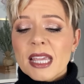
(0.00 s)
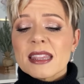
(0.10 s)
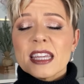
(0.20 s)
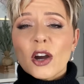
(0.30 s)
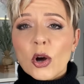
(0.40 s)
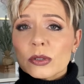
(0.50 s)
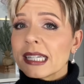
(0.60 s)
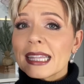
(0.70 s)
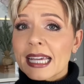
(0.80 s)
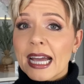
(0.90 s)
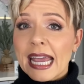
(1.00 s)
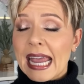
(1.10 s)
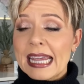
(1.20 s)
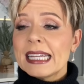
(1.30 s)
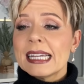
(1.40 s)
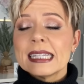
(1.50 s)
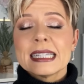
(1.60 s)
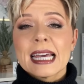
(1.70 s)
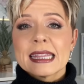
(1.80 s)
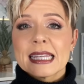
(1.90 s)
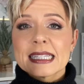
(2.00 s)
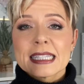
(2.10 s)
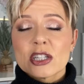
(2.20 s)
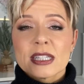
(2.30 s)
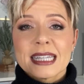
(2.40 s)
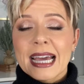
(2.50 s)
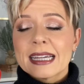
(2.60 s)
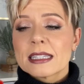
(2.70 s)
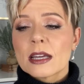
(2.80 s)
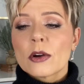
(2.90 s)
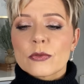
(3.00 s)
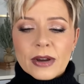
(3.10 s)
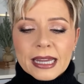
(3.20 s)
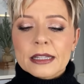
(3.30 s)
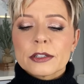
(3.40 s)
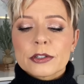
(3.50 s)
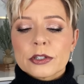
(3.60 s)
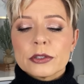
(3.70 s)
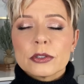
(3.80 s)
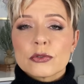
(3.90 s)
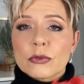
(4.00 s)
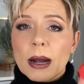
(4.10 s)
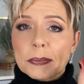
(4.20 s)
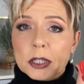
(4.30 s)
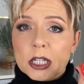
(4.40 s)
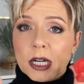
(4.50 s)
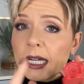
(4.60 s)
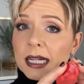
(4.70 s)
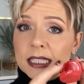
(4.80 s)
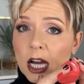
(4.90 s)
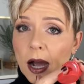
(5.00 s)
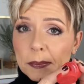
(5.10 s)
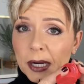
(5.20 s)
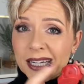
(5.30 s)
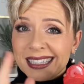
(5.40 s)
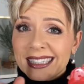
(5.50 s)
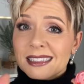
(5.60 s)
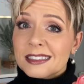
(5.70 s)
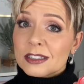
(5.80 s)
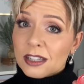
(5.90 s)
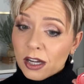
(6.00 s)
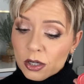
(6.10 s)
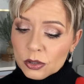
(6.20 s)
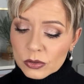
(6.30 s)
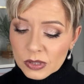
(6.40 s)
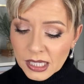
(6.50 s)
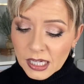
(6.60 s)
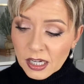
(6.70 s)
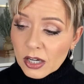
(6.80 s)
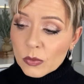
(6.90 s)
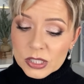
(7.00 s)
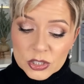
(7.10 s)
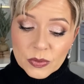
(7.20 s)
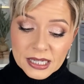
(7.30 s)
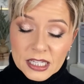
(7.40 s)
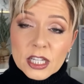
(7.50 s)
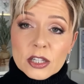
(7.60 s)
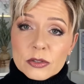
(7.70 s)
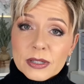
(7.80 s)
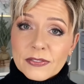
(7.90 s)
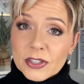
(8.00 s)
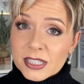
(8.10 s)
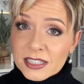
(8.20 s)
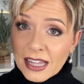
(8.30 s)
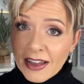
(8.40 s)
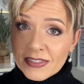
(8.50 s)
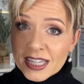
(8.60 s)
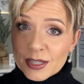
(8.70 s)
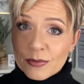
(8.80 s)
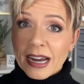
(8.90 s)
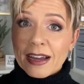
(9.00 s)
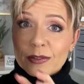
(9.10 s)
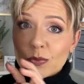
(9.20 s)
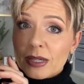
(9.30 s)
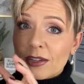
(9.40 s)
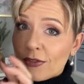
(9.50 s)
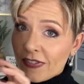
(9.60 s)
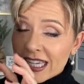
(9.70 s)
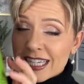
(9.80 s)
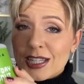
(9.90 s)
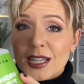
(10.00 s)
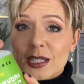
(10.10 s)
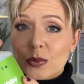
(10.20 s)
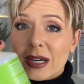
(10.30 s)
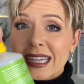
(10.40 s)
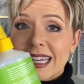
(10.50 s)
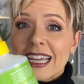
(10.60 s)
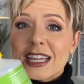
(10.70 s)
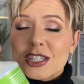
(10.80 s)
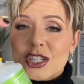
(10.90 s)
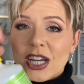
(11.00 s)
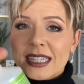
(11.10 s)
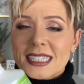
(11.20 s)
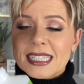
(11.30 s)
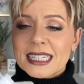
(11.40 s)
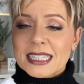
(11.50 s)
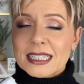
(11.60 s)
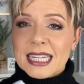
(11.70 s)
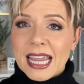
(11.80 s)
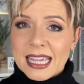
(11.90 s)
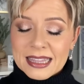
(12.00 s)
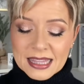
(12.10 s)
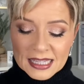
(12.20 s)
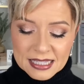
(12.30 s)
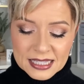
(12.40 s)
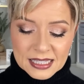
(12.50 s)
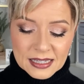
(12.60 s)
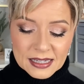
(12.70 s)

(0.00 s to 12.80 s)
The only thing I hate is that this just has a regular old dropper top on it. So what you want to do, if you still have this around, when you finish this one, just take this